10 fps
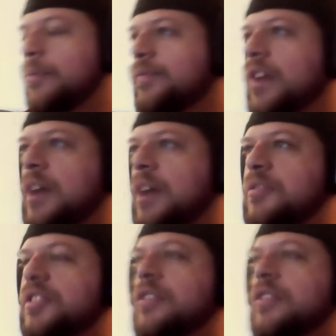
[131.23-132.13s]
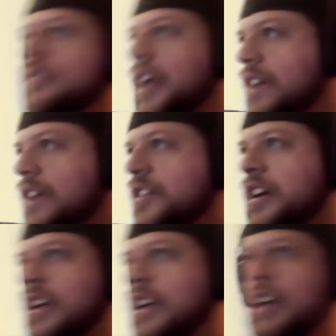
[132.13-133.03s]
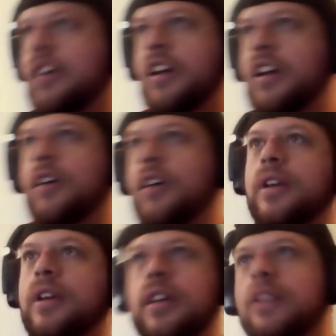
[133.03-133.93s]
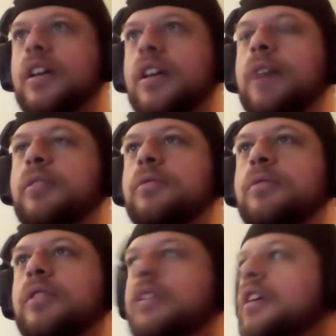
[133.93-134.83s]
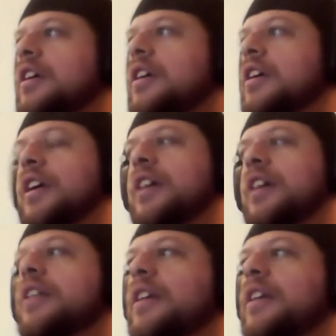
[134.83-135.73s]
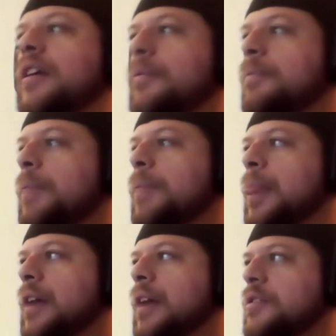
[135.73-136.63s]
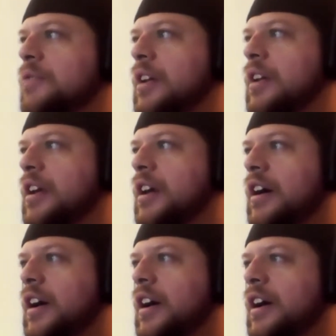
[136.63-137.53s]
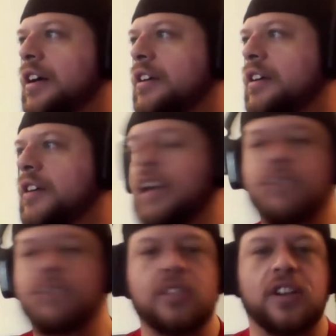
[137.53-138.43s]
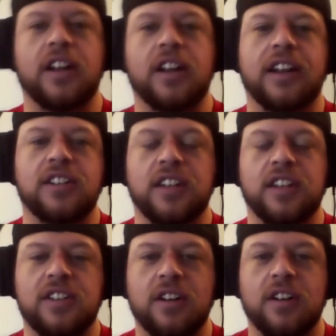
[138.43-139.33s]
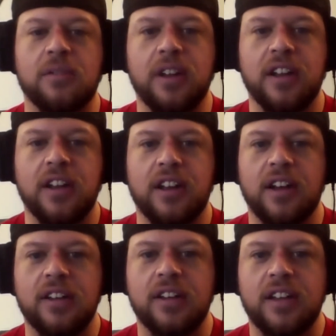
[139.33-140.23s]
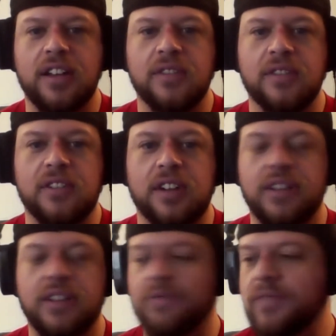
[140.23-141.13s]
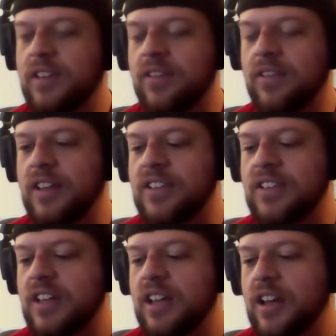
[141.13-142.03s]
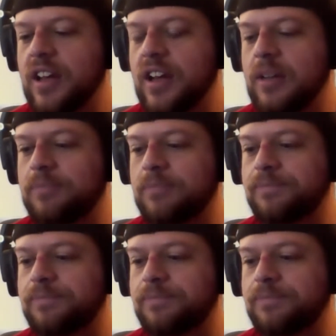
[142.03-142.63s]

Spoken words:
I'm still like stuck a year ago in the comics world, and I was reading Age of Ultron. Actually, I started reading the Age of Ultron event. Um,